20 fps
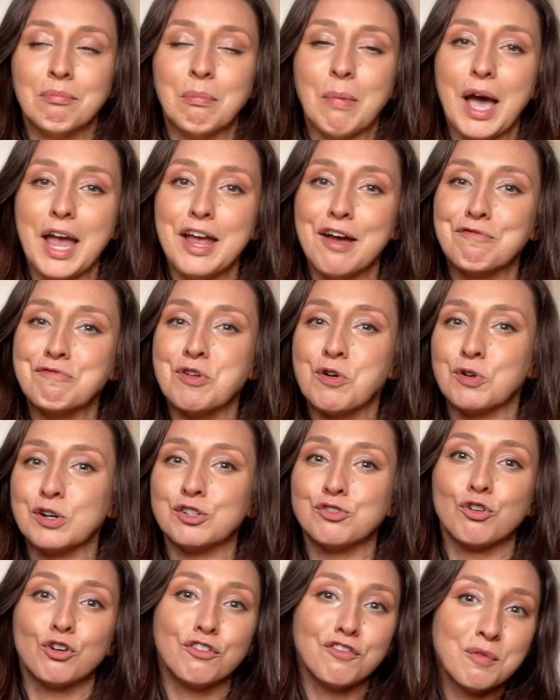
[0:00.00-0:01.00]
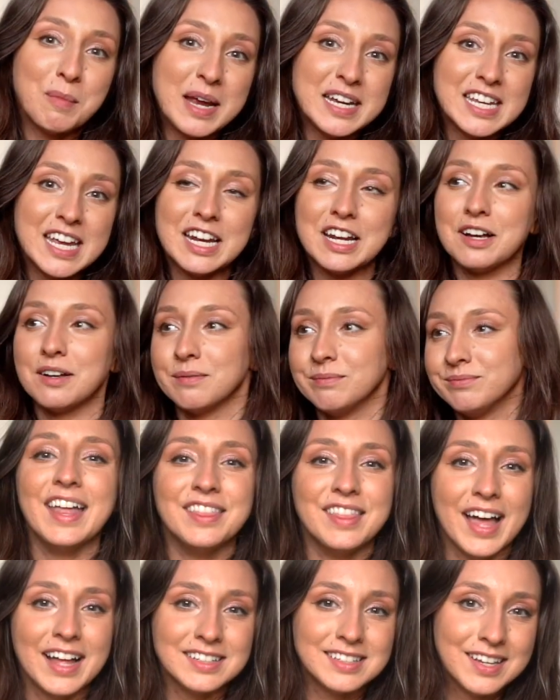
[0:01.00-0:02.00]
I have no control over my data.
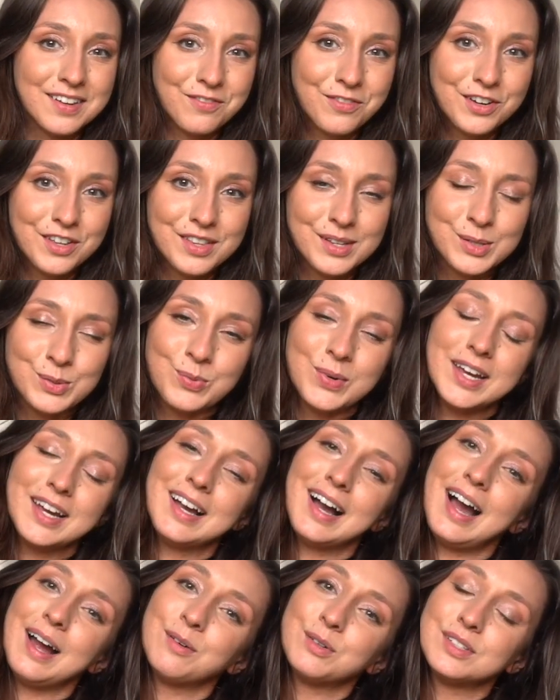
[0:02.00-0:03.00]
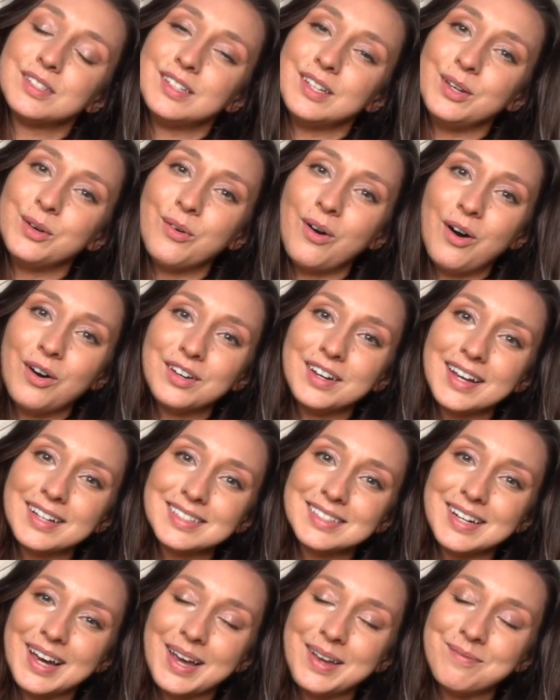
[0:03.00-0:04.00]
And that's it for this week. I will see you all
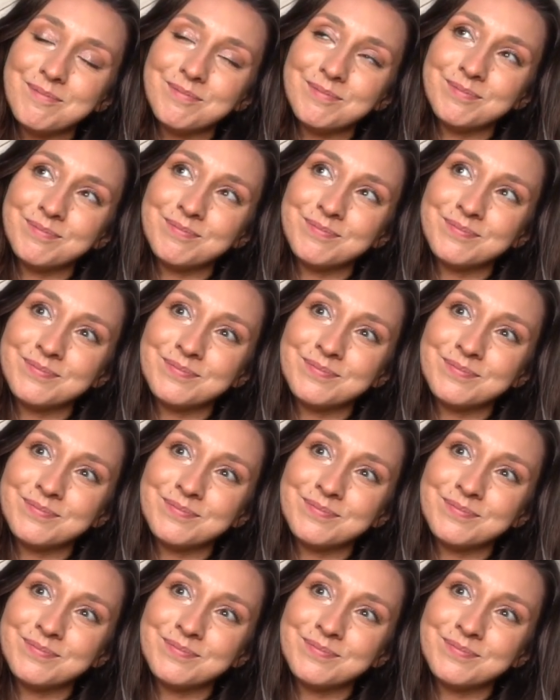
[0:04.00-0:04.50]
next time.